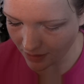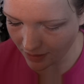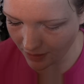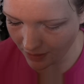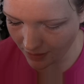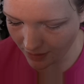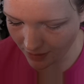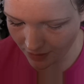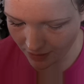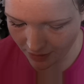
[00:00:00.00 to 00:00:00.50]

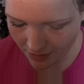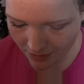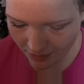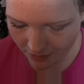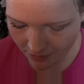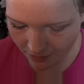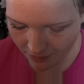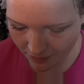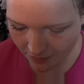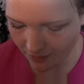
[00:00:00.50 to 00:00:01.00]
And
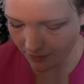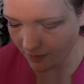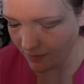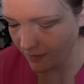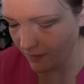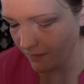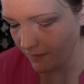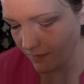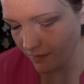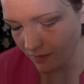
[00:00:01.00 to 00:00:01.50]

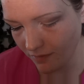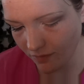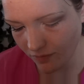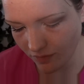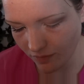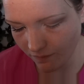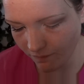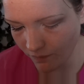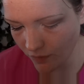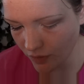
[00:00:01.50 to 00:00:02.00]

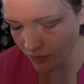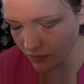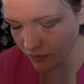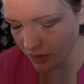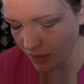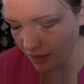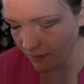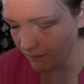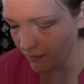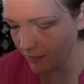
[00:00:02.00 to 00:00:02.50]
first
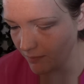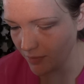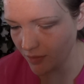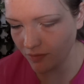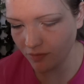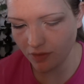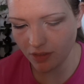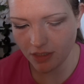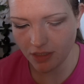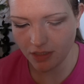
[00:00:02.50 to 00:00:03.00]
off, I'm
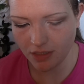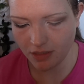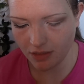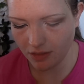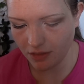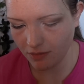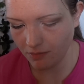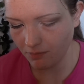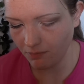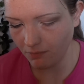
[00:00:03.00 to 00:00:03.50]
using
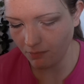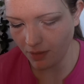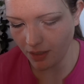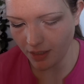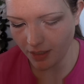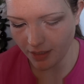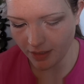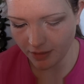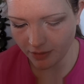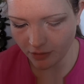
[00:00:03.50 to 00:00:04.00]

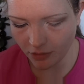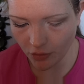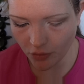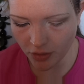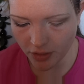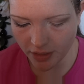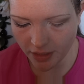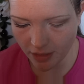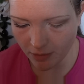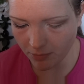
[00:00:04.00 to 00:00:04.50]
my
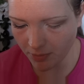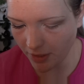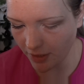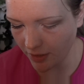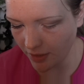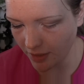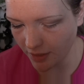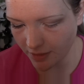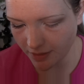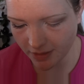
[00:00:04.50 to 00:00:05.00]
L'Oreal
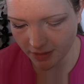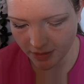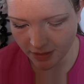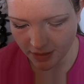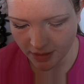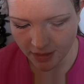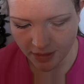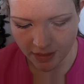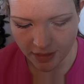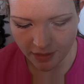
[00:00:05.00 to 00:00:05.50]
Paris
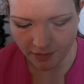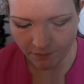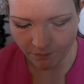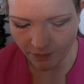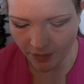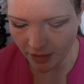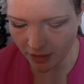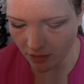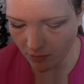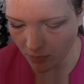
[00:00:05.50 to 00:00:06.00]

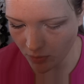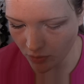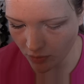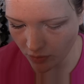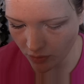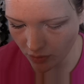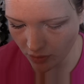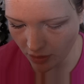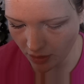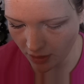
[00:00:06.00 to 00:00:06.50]

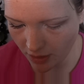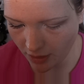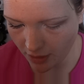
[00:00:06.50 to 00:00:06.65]
Infallible